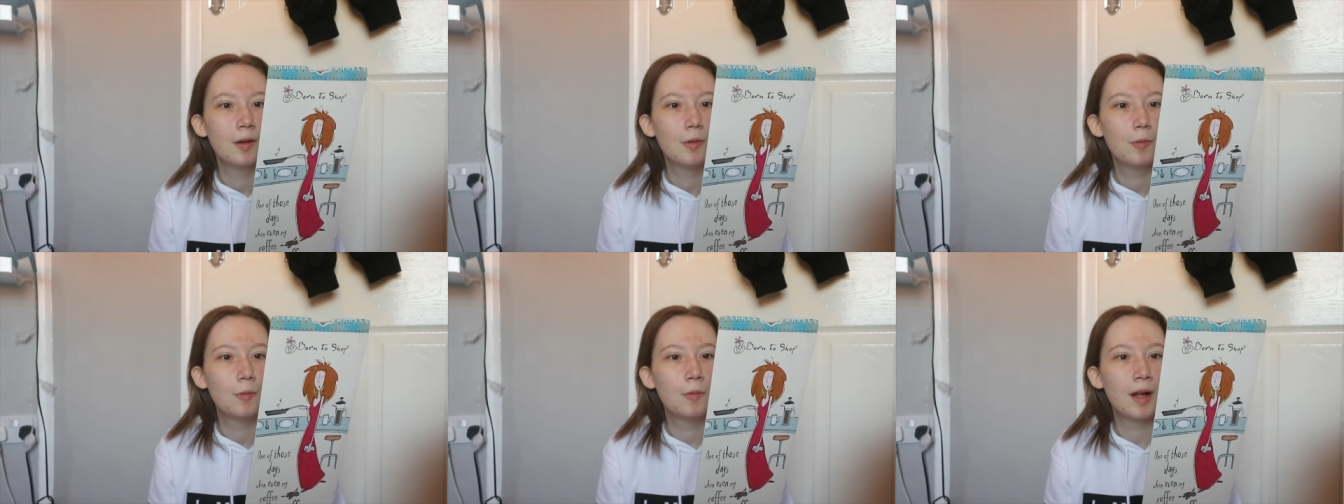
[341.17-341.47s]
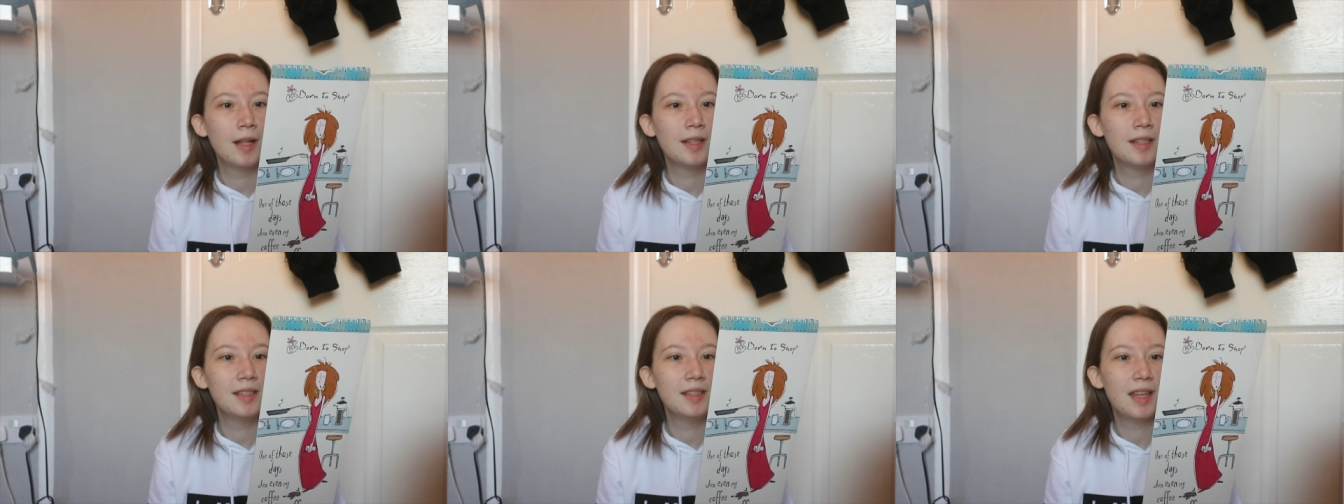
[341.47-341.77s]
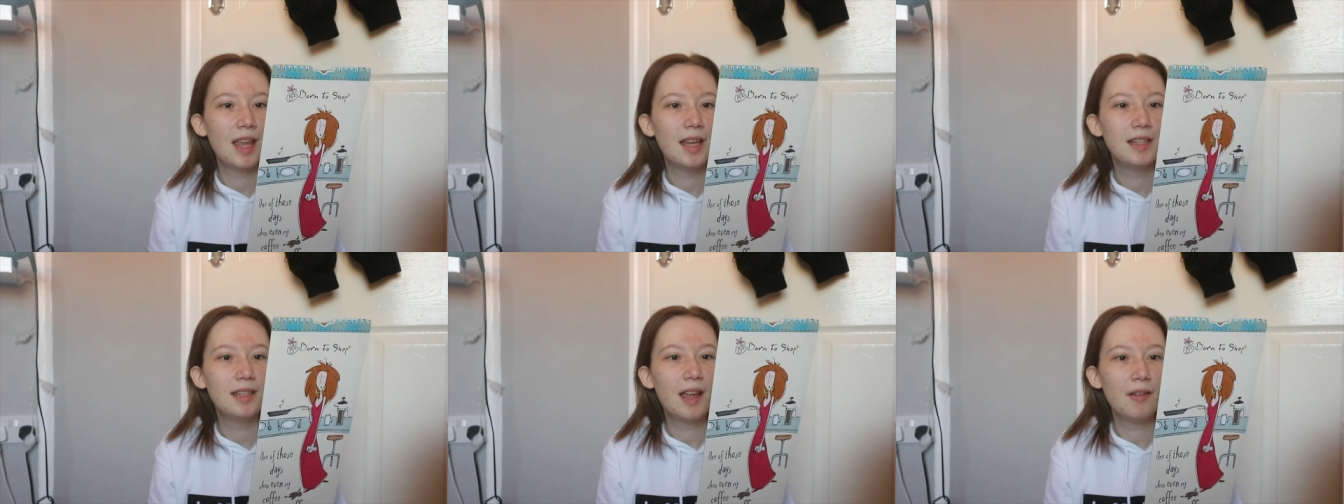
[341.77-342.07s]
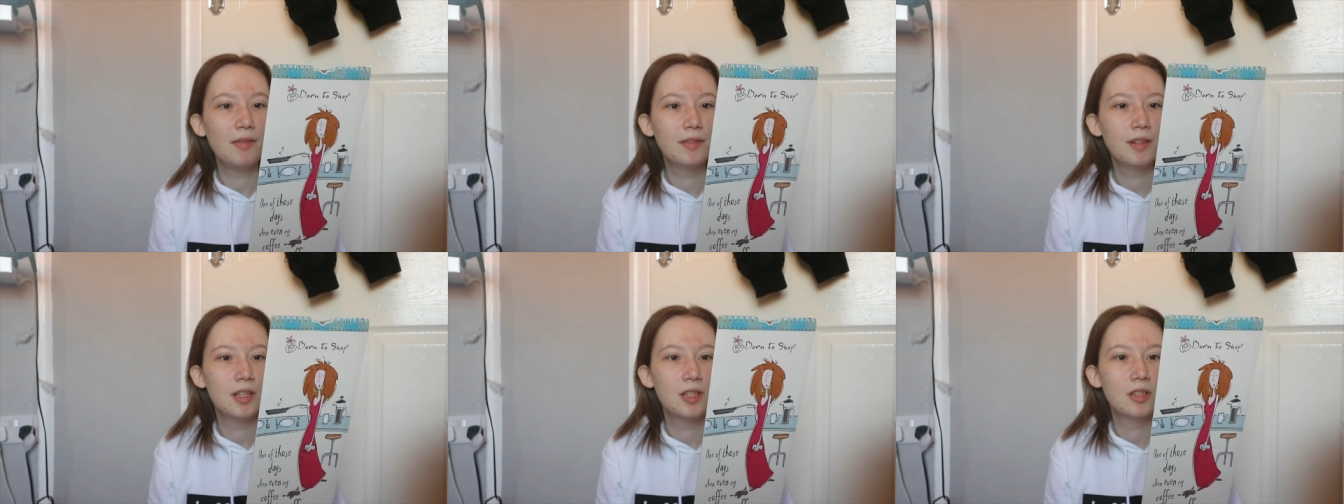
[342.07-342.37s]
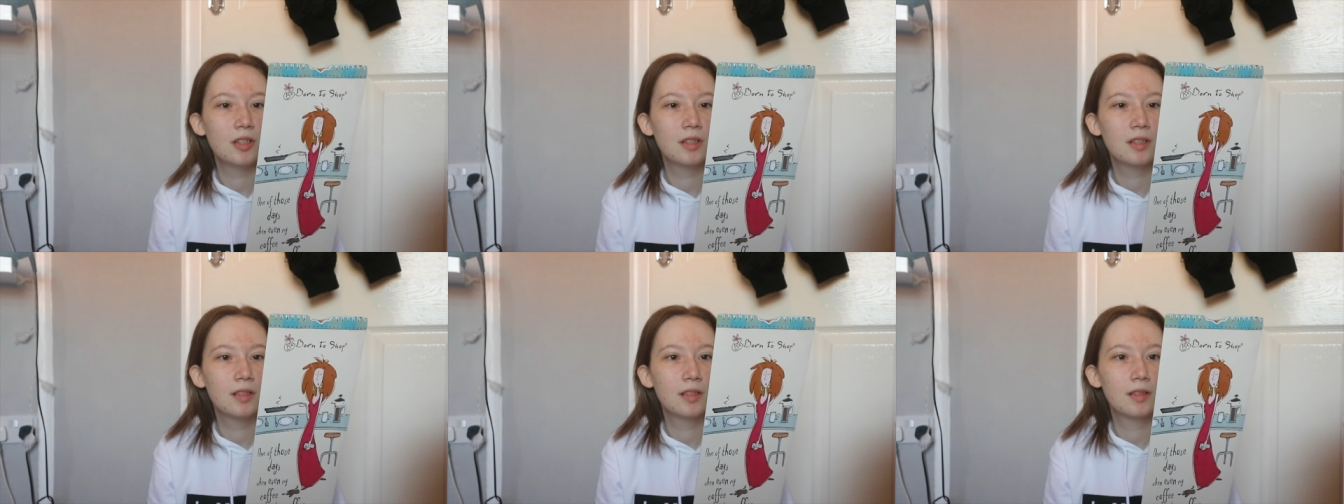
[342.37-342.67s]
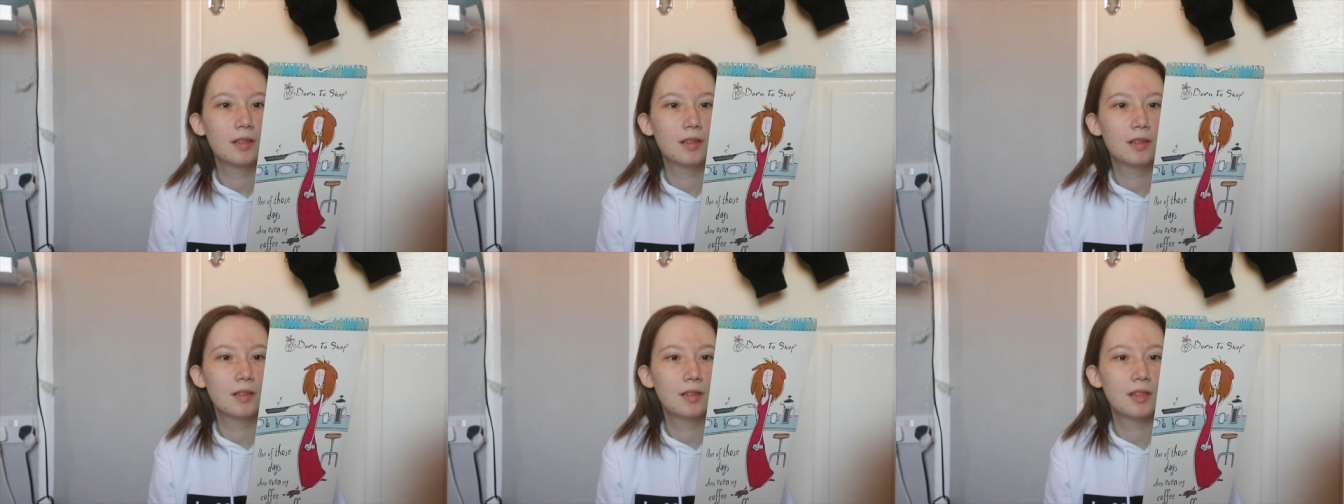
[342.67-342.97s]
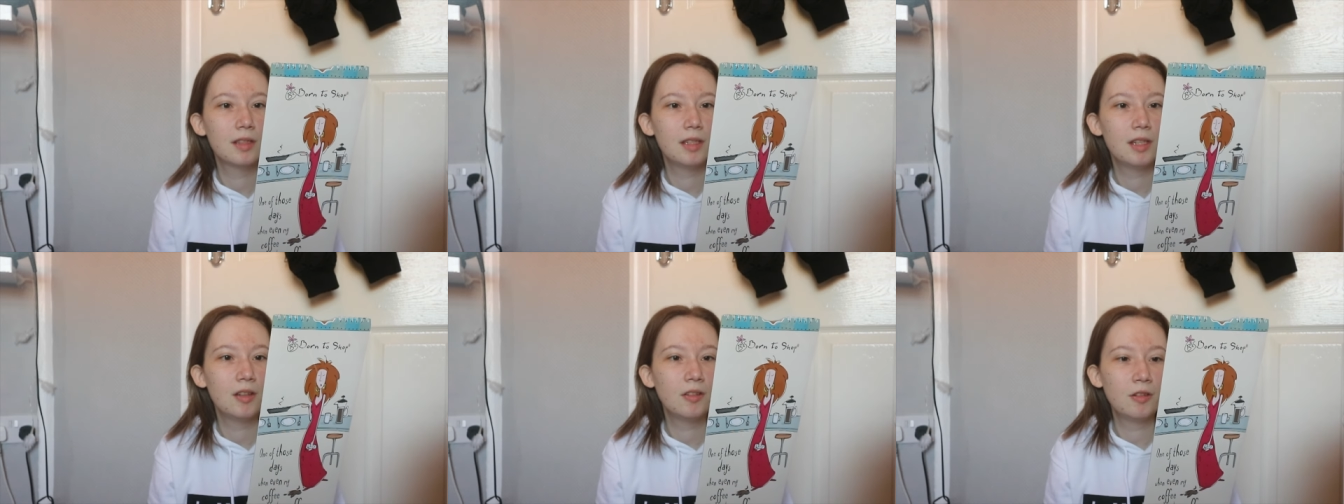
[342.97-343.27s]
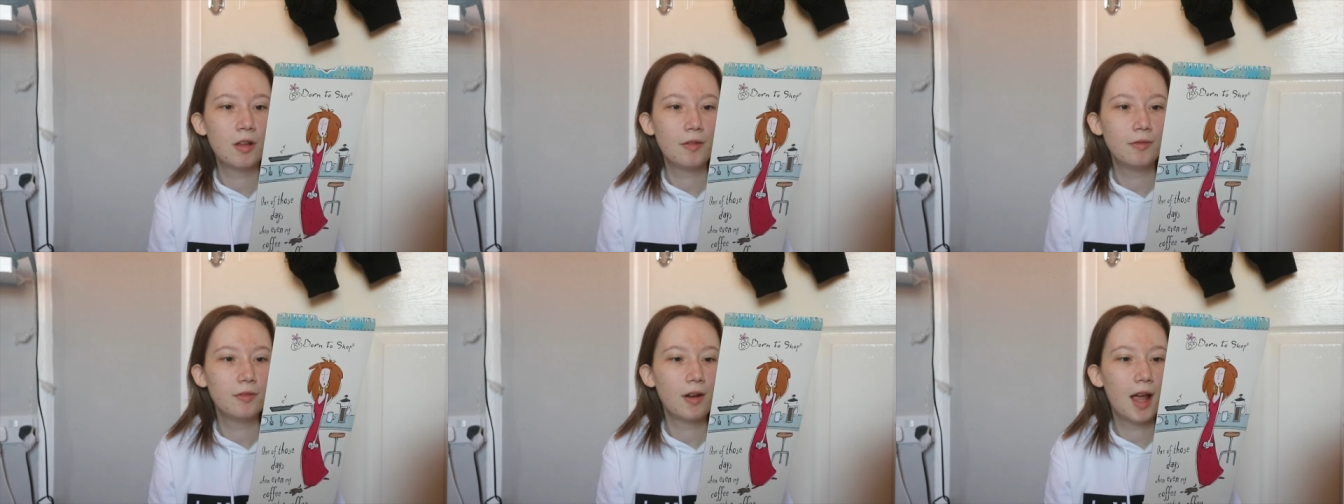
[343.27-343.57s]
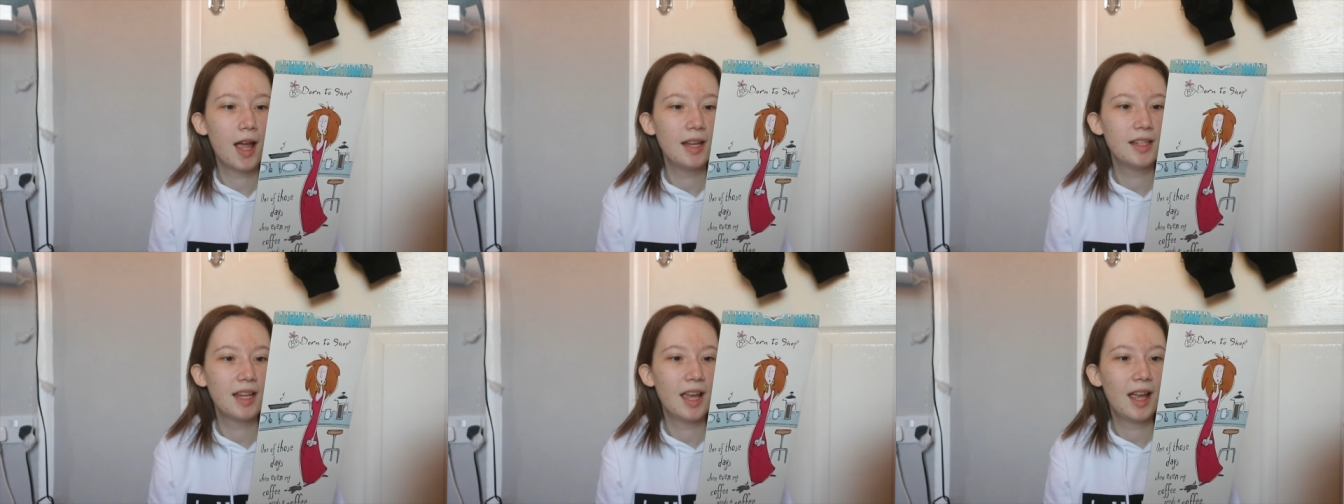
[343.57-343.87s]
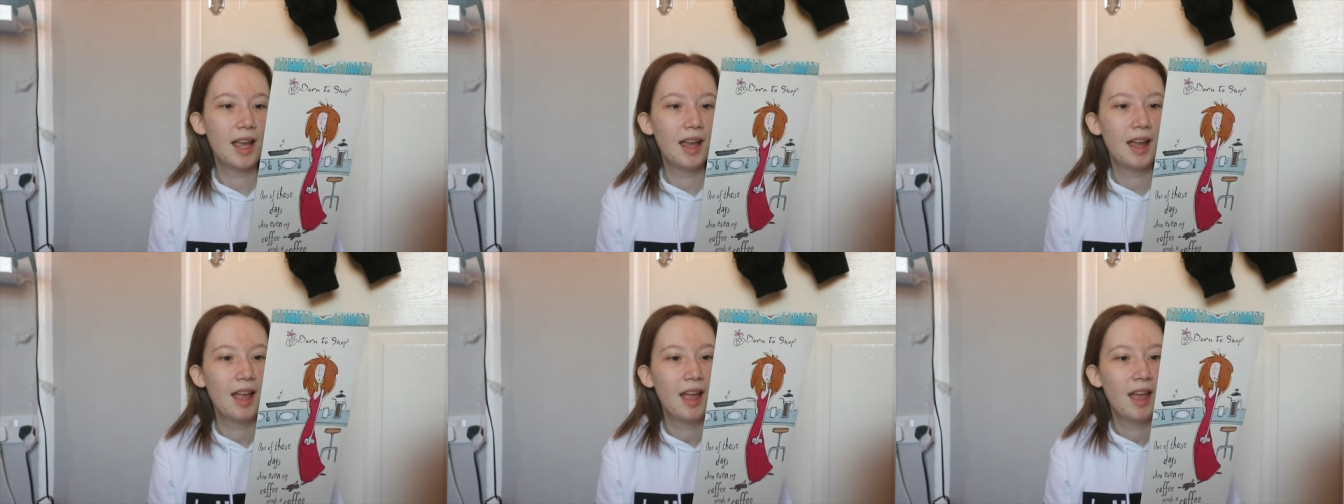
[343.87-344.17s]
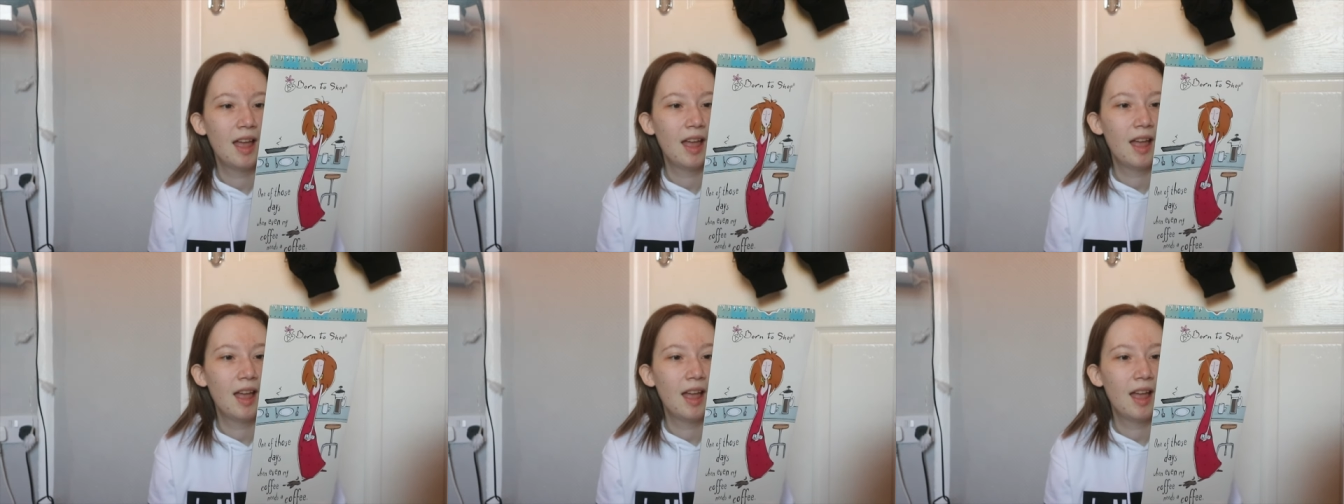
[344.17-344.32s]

Wednesday definition, still not Friday.